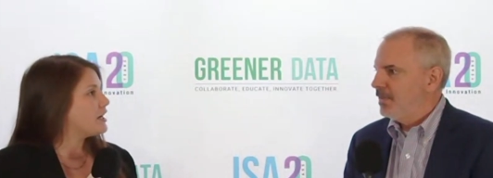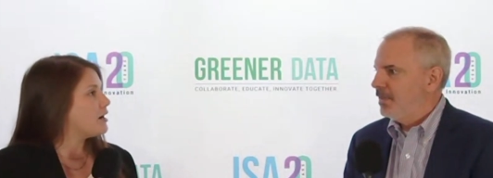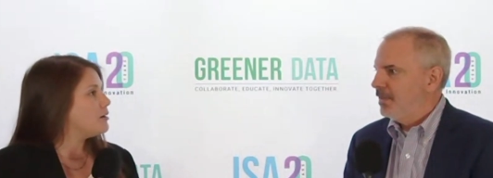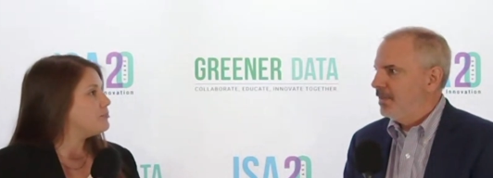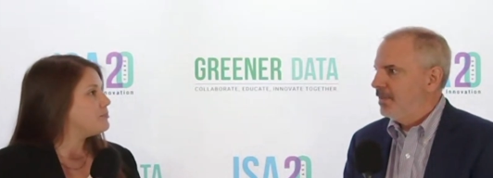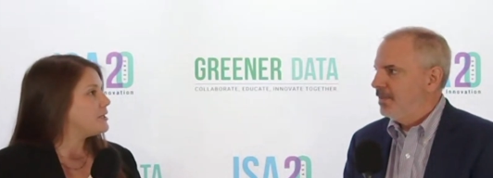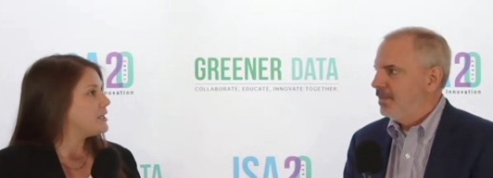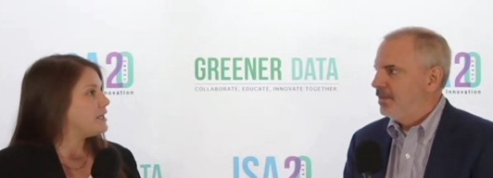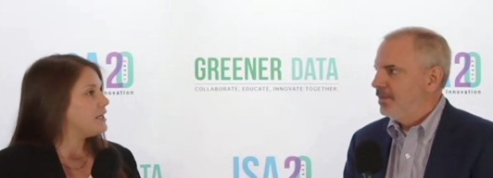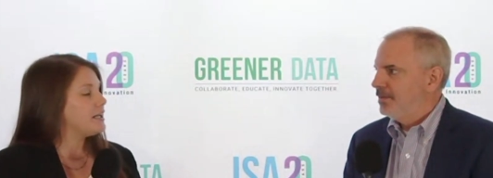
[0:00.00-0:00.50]

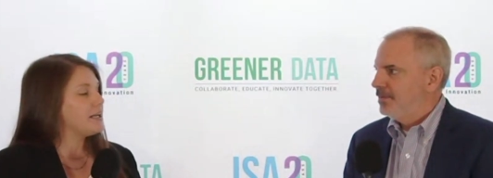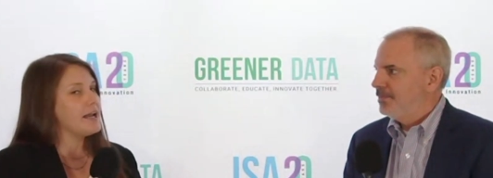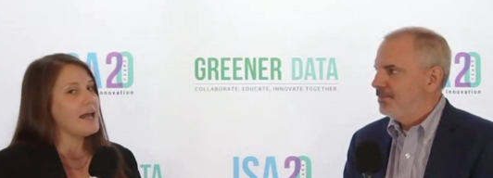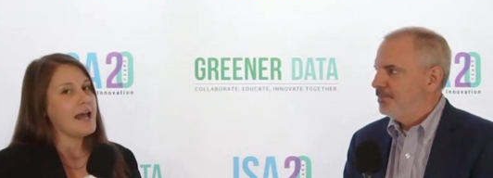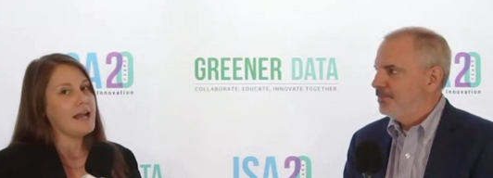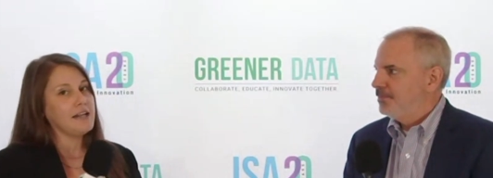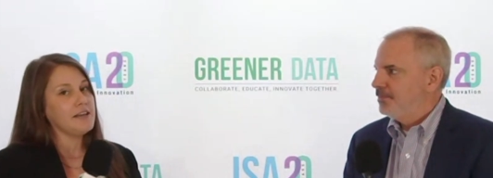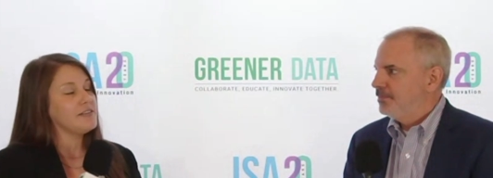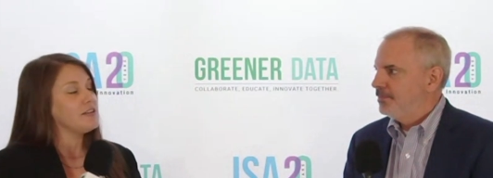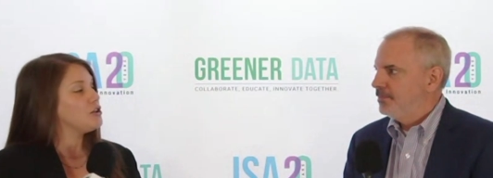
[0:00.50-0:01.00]
Speaker 1: company and
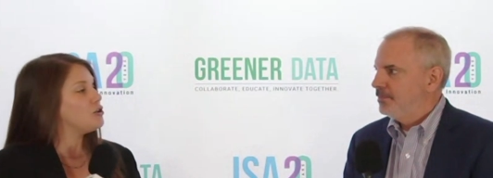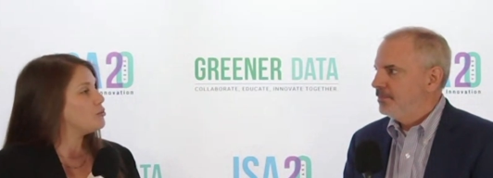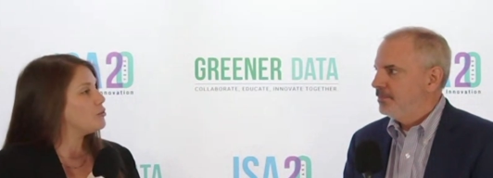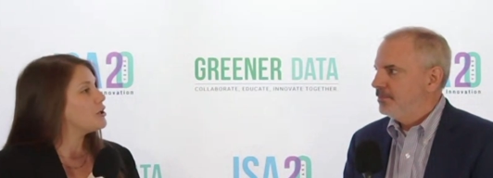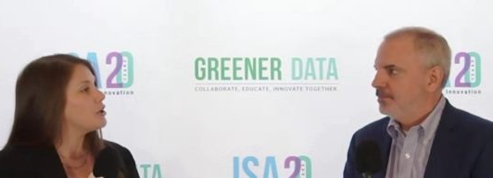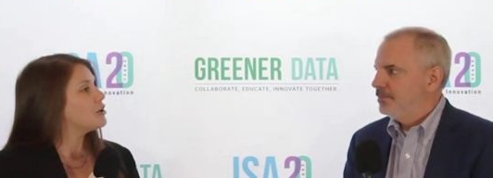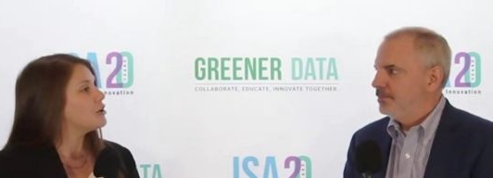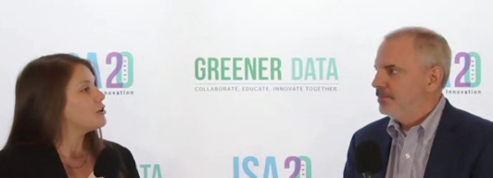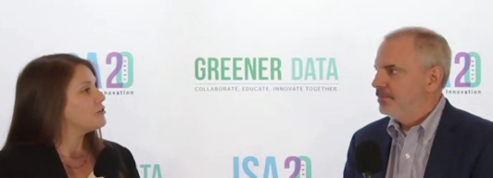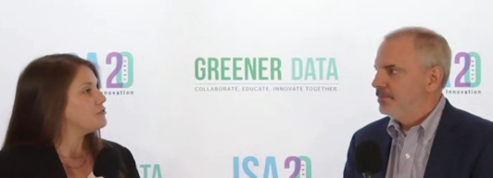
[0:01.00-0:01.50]
anything you want
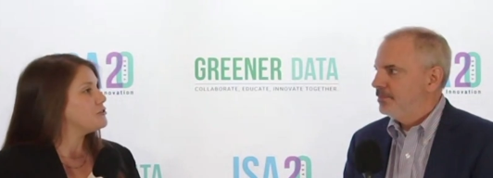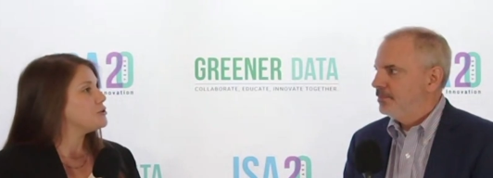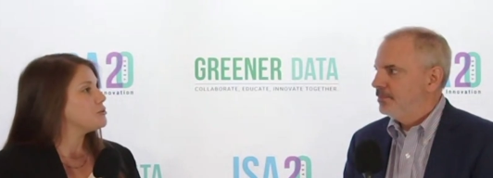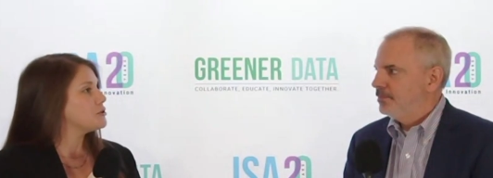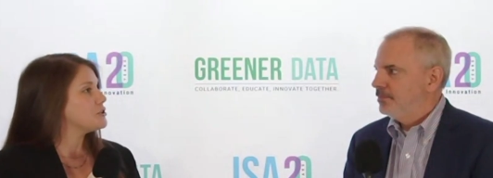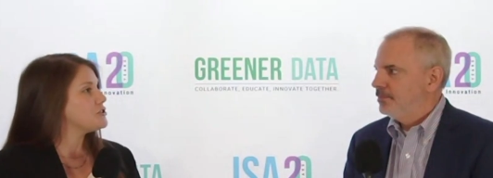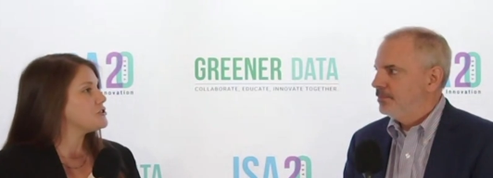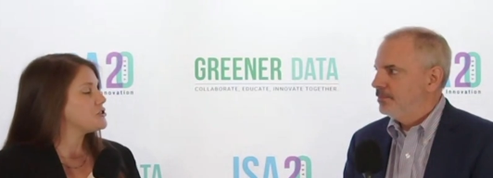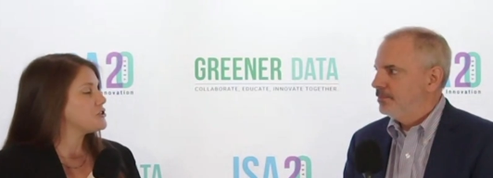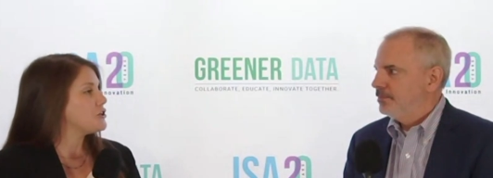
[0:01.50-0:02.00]
our viewers
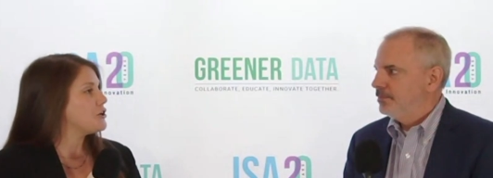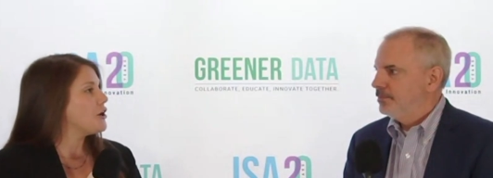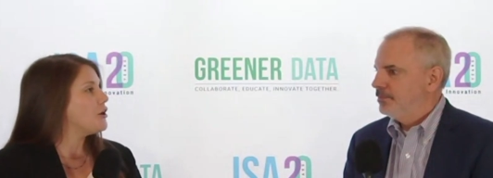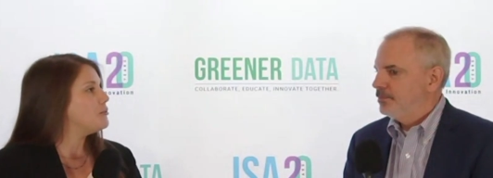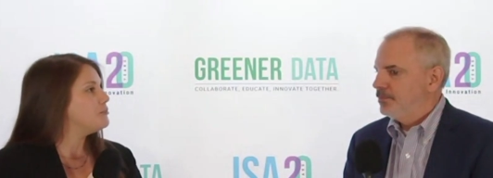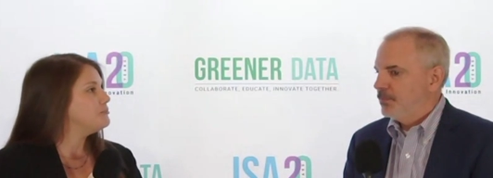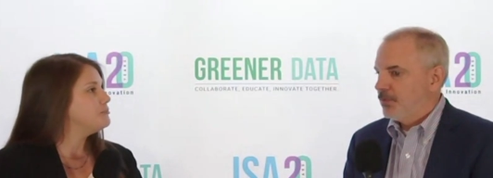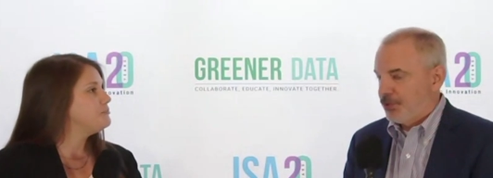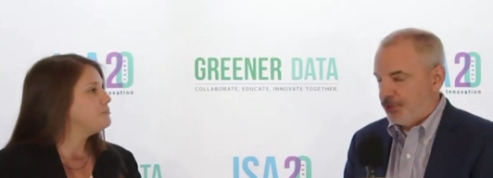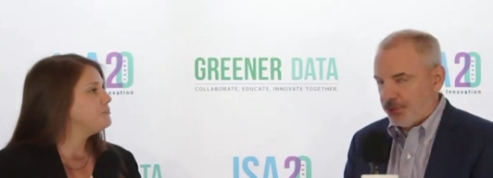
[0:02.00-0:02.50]
to know?
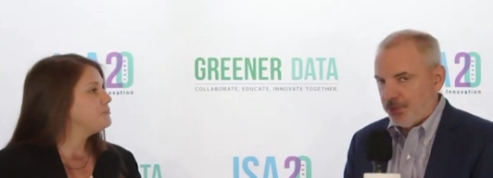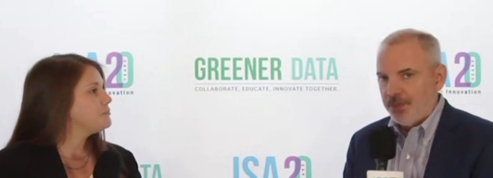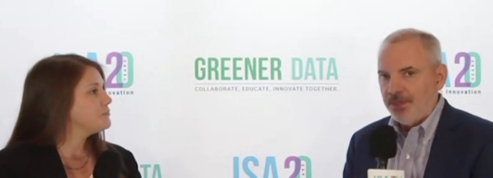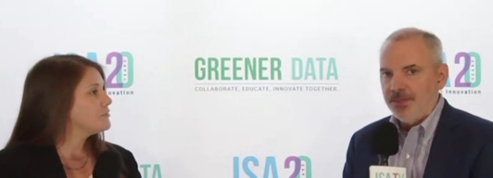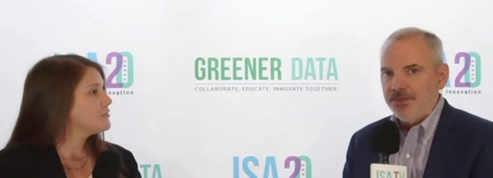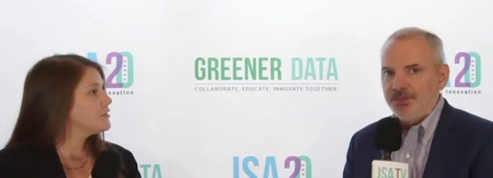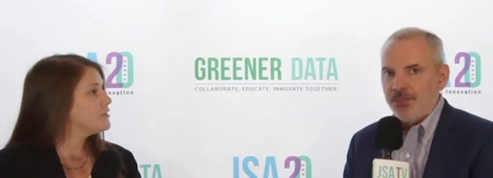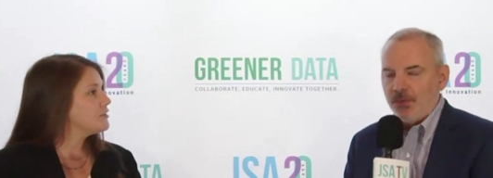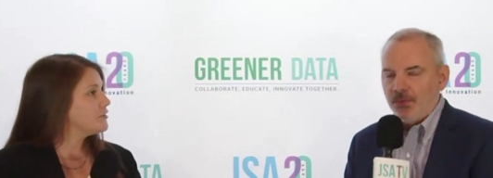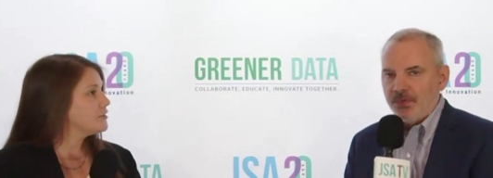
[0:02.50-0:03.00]
Speaker 2: Sure.
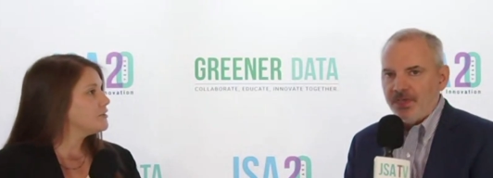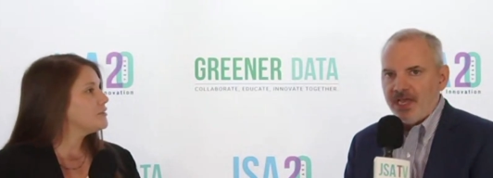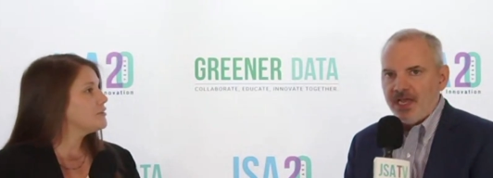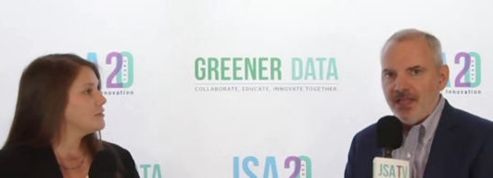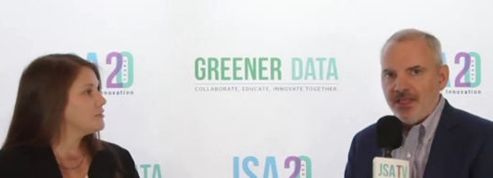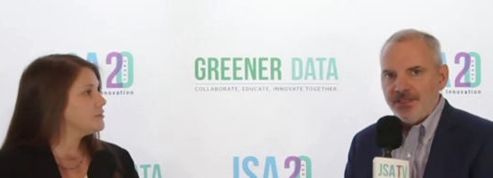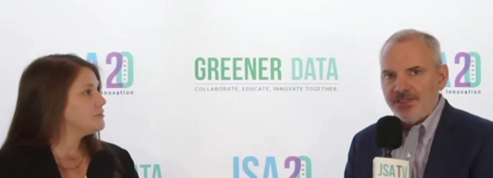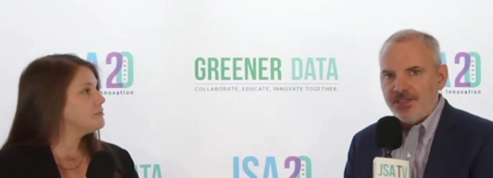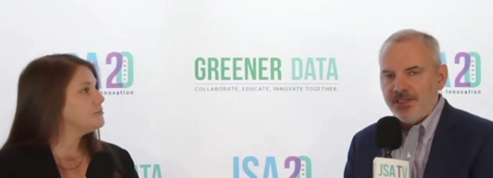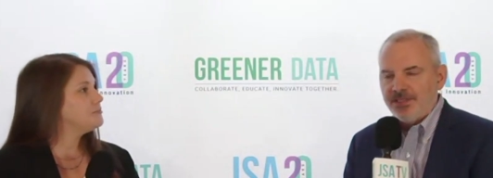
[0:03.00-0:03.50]
So,
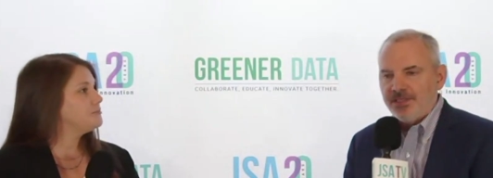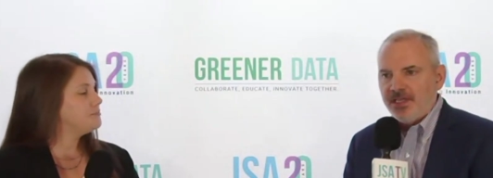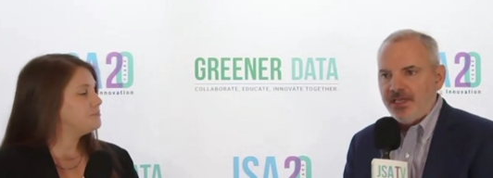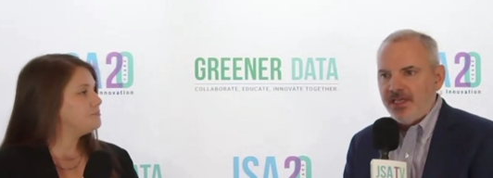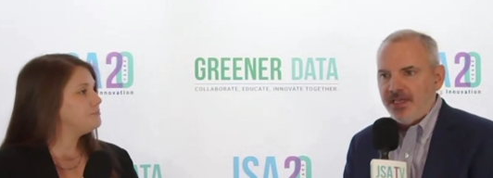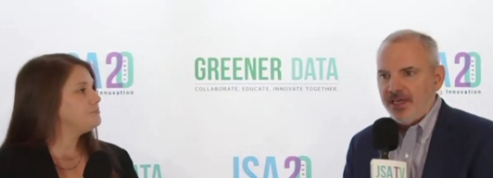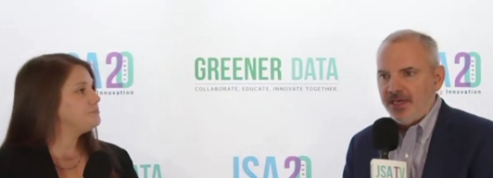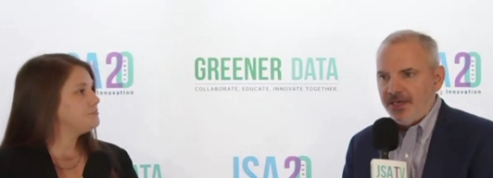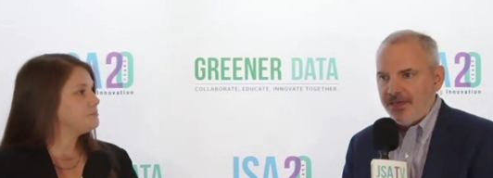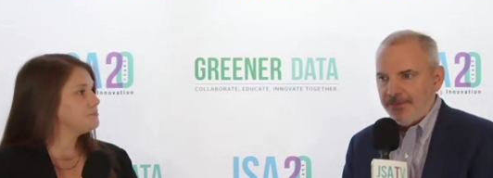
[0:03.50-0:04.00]
Calix is a
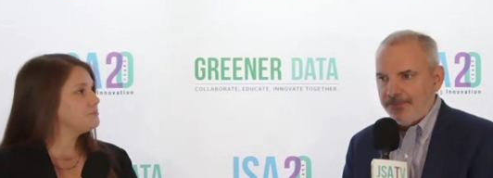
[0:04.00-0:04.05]
uh,